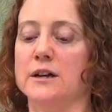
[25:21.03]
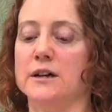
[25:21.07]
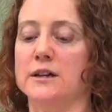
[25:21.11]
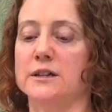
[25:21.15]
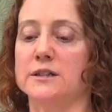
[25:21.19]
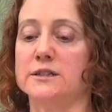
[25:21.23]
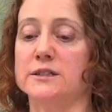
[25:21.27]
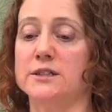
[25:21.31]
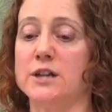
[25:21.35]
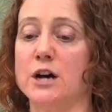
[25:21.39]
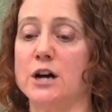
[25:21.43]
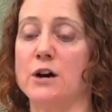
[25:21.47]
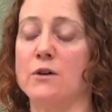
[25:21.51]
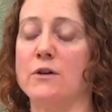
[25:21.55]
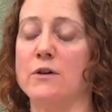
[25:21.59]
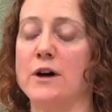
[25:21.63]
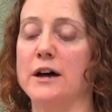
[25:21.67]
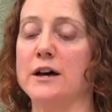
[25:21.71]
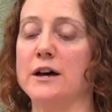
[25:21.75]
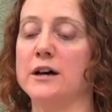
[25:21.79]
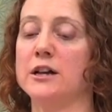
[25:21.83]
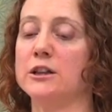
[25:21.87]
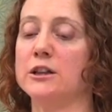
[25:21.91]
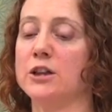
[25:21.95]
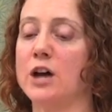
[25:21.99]

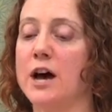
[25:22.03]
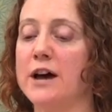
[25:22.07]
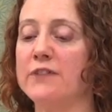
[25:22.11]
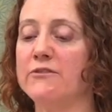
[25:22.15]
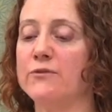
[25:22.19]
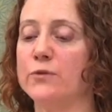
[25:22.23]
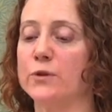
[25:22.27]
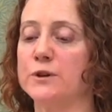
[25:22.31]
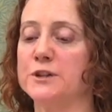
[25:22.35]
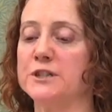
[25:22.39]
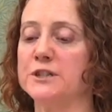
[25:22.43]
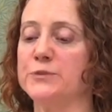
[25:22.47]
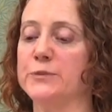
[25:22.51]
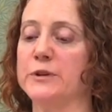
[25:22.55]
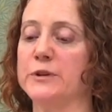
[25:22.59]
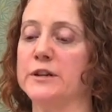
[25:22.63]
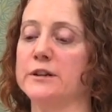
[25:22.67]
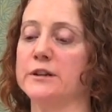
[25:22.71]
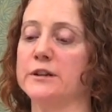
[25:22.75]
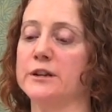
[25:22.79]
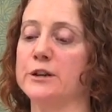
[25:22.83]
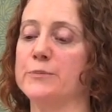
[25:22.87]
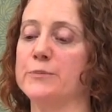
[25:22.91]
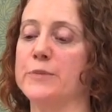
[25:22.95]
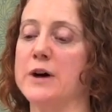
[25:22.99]
So law
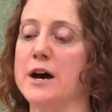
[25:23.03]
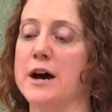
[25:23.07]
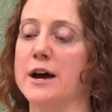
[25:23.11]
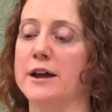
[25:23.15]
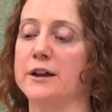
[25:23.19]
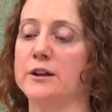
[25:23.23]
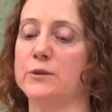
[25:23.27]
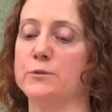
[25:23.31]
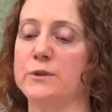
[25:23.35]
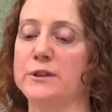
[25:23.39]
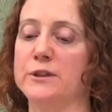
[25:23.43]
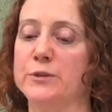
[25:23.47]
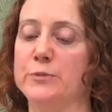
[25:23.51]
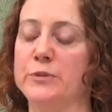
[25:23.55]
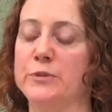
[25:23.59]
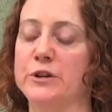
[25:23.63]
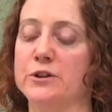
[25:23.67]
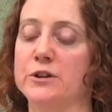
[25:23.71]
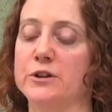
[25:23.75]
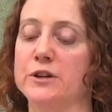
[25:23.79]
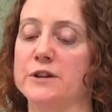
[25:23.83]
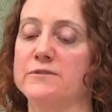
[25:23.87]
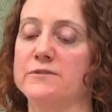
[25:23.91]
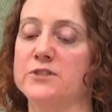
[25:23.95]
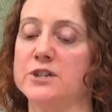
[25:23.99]
enforcement combined with the
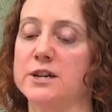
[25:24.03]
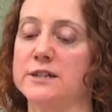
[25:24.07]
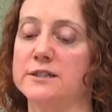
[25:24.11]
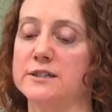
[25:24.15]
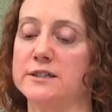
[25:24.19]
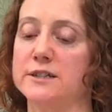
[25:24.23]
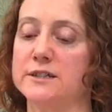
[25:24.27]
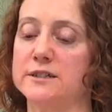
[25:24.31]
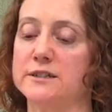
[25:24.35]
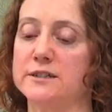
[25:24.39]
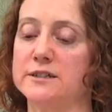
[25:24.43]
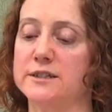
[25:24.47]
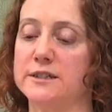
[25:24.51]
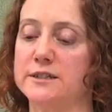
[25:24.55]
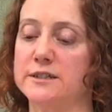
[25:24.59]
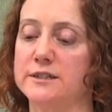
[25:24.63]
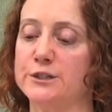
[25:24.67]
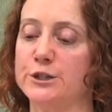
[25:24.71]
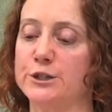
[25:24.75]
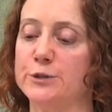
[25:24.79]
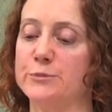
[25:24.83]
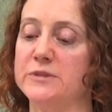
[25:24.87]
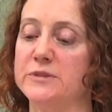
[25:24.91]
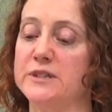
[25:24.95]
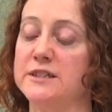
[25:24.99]
punitive justice
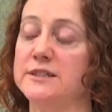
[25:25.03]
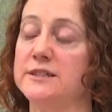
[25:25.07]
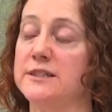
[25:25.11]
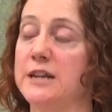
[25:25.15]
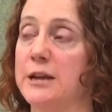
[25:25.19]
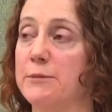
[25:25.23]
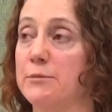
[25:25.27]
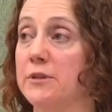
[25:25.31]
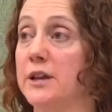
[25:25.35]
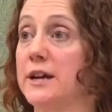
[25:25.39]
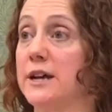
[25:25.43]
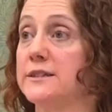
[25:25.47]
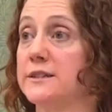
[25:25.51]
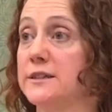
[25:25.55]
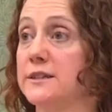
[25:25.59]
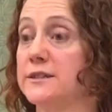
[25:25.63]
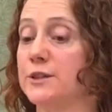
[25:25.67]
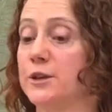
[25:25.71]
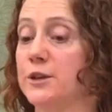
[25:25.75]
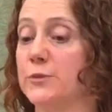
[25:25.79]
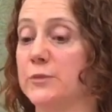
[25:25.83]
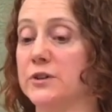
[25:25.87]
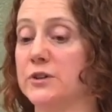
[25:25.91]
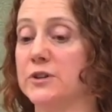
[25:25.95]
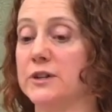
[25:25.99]
system destabilizes
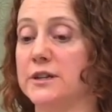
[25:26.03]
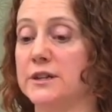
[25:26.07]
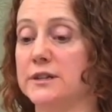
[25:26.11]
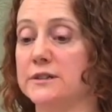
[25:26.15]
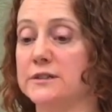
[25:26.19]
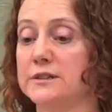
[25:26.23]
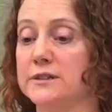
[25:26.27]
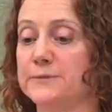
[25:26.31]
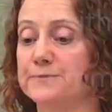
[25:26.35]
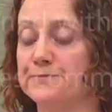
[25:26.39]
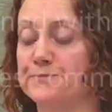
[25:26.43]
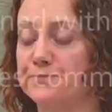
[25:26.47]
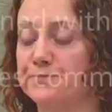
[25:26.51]
communities.